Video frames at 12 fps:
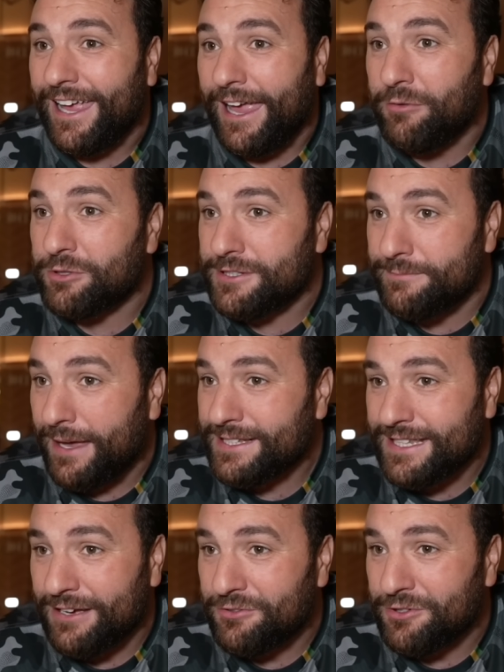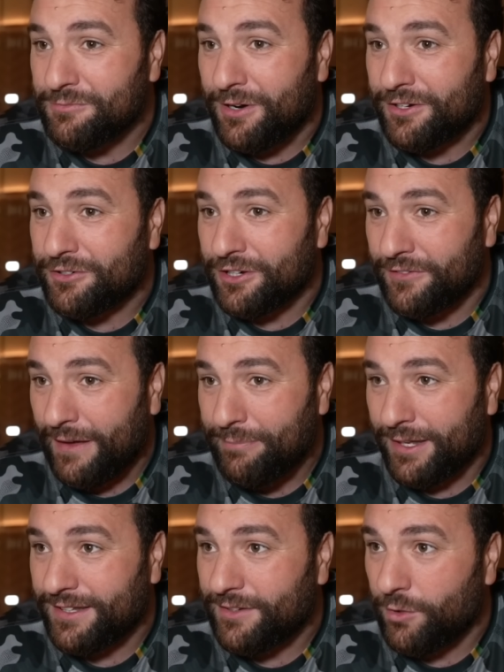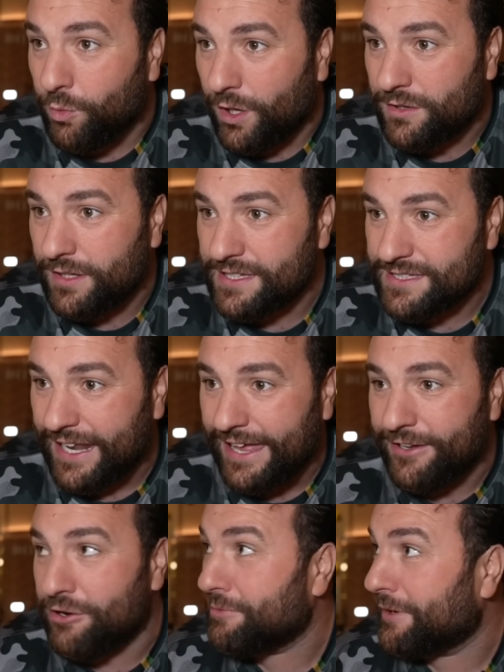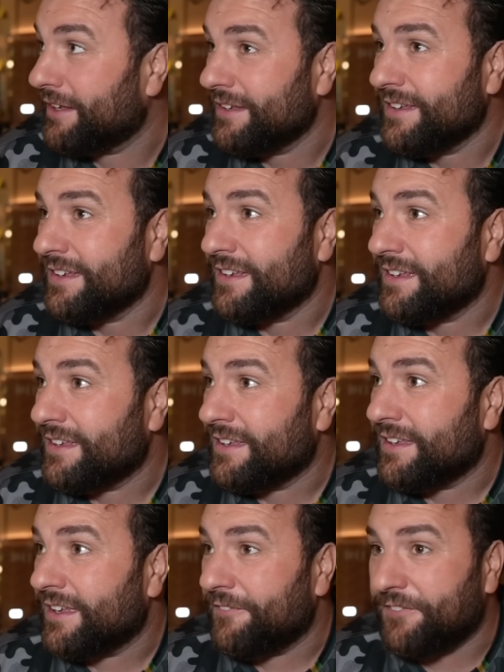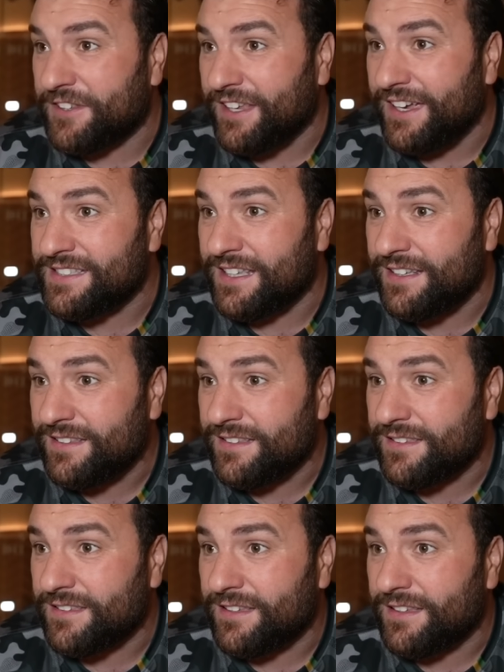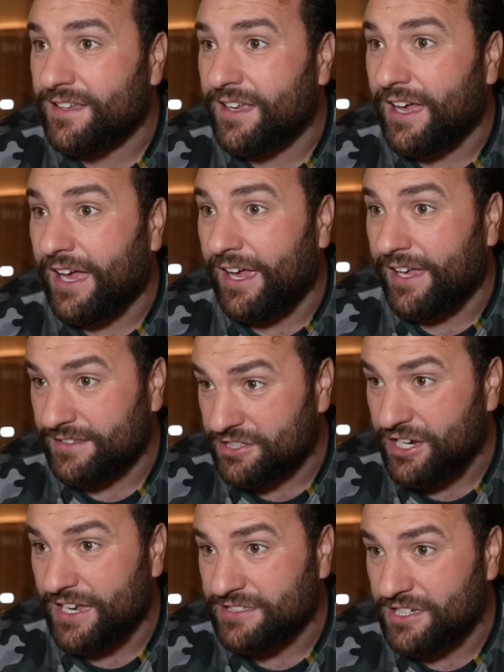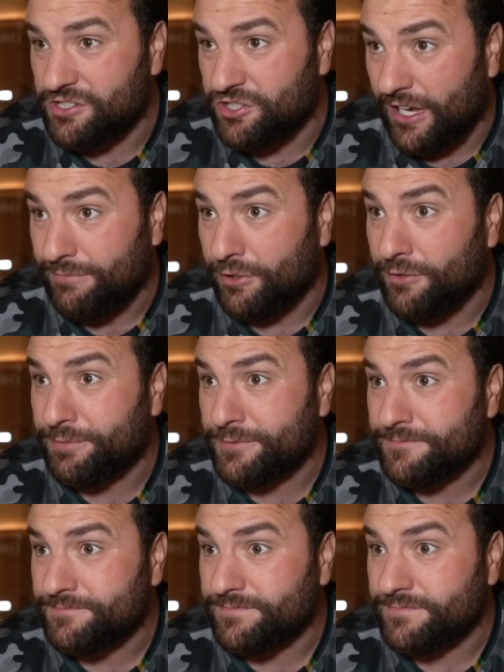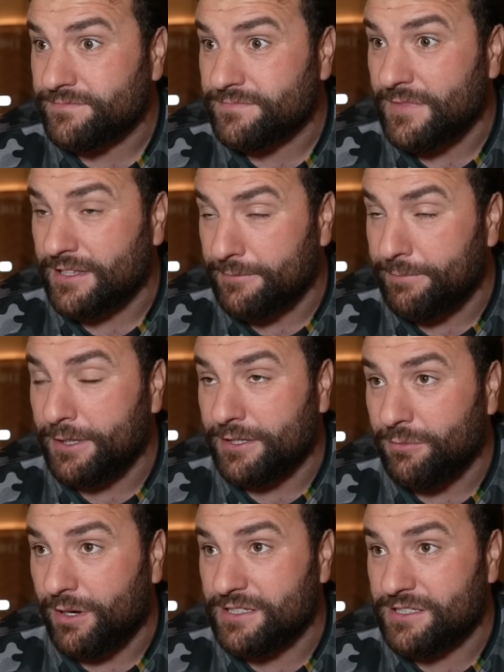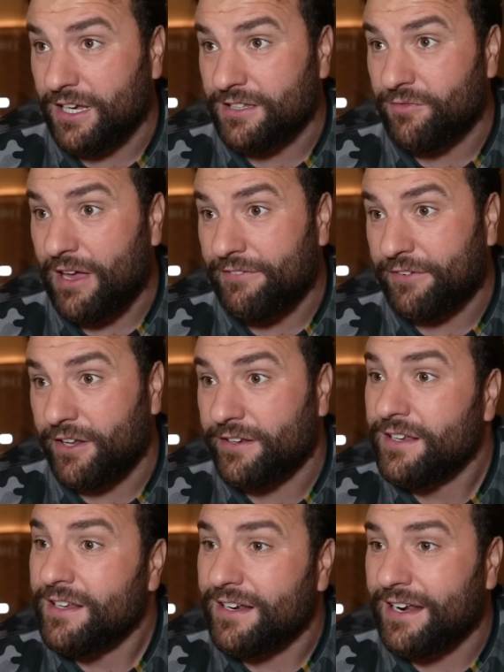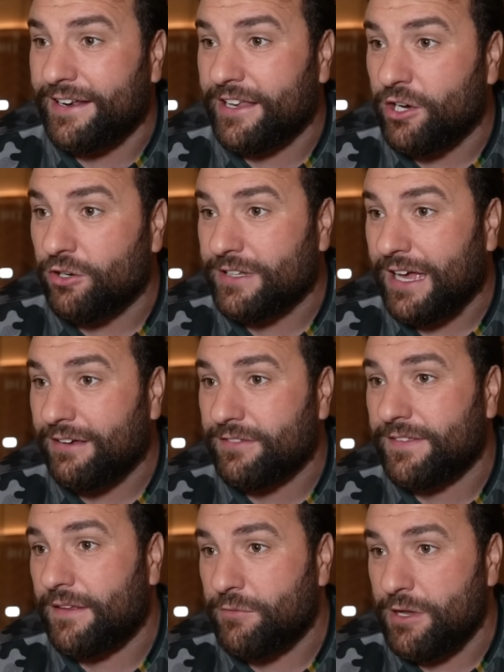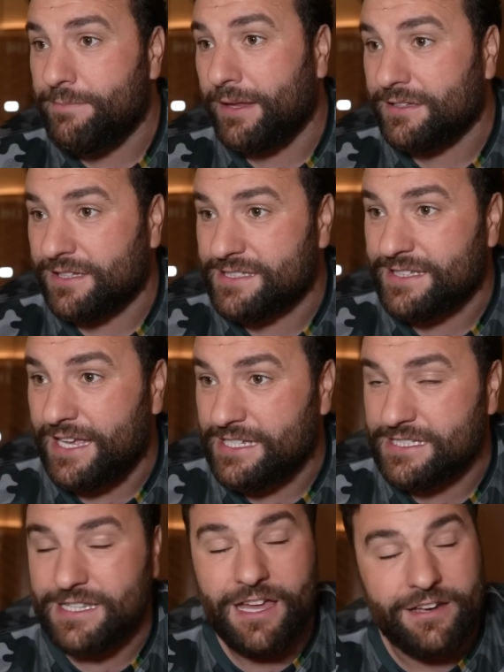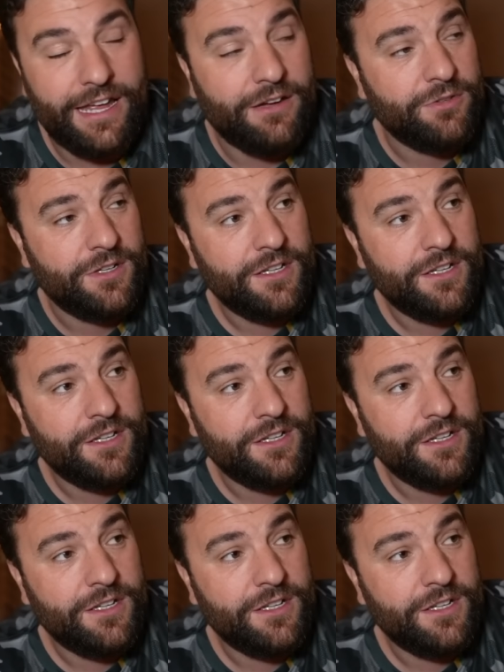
it was the best outcome what could have happened. One is an eye-opener for Tyson to change his job up and to build on what he's got rather than letting it go down and then rebuild to the stage he's there now.